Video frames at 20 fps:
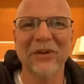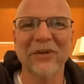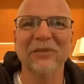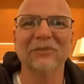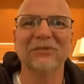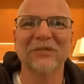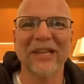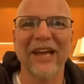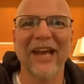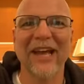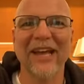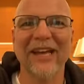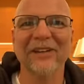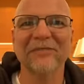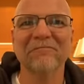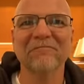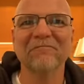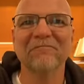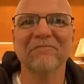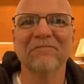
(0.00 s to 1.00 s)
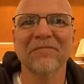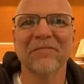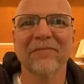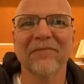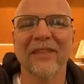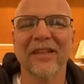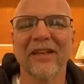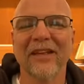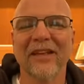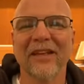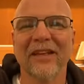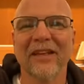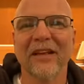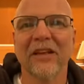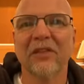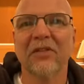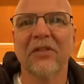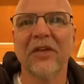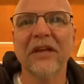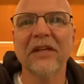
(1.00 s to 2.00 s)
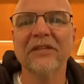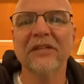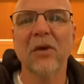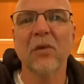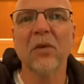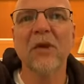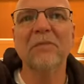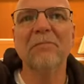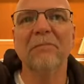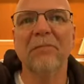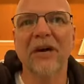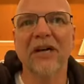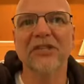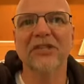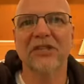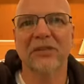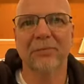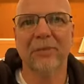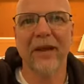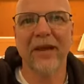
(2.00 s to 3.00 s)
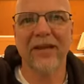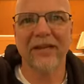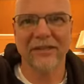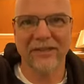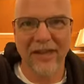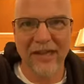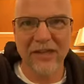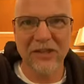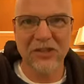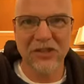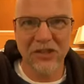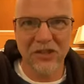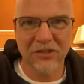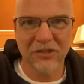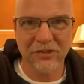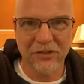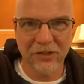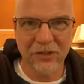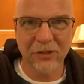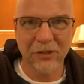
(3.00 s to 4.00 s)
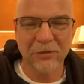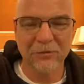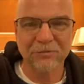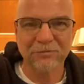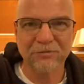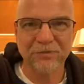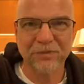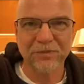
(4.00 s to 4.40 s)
you know what I'm saying? things that we must pay attention to.